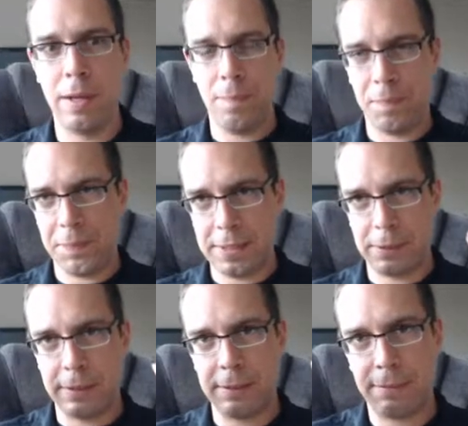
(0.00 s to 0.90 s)
So this
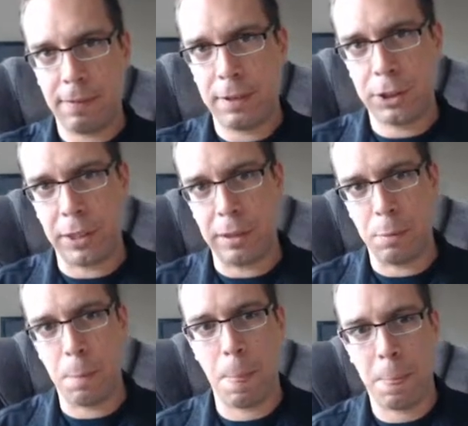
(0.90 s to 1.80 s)
function,
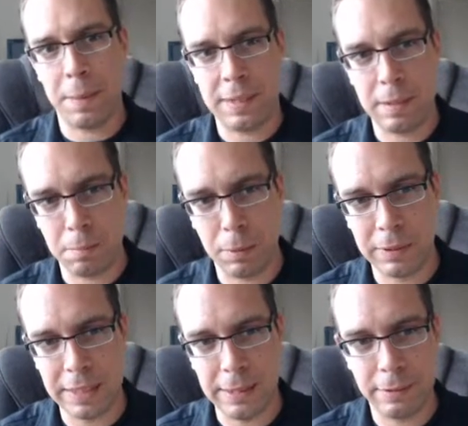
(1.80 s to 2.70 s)
this
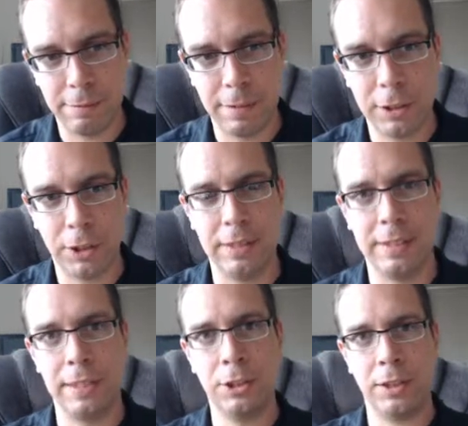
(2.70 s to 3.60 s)
multi-yield function,
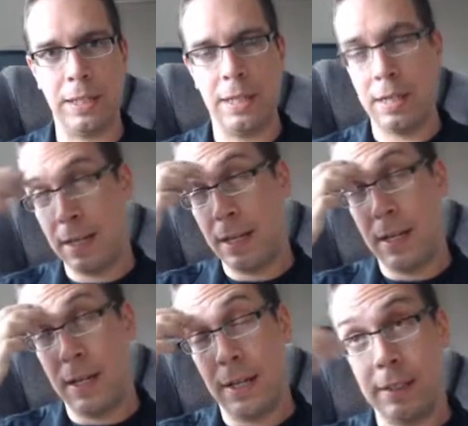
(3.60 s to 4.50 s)
essentially
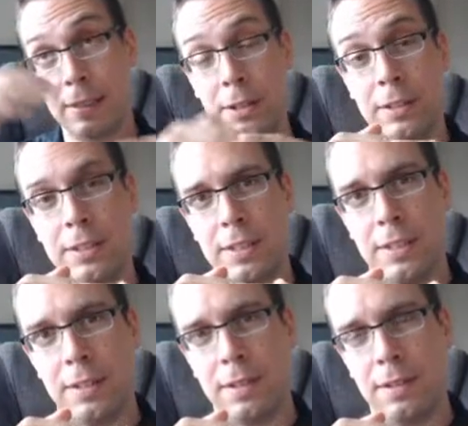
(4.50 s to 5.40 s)
starts
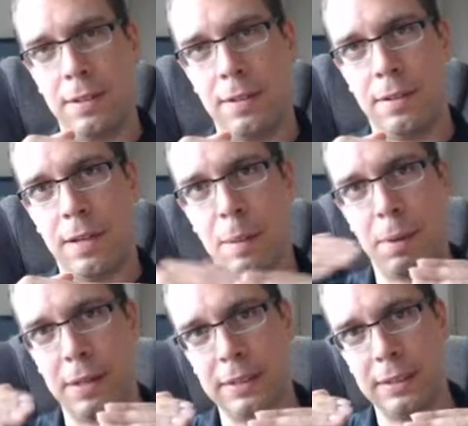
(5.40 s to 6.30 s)
and
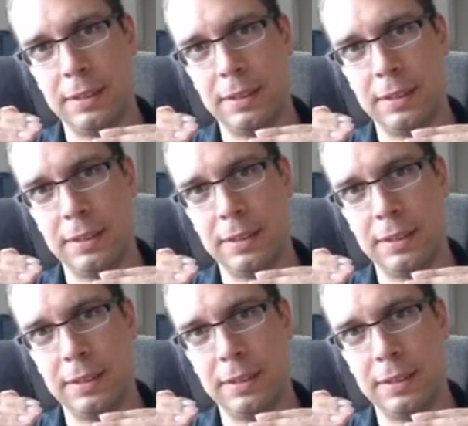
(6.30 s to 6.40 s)
pauses.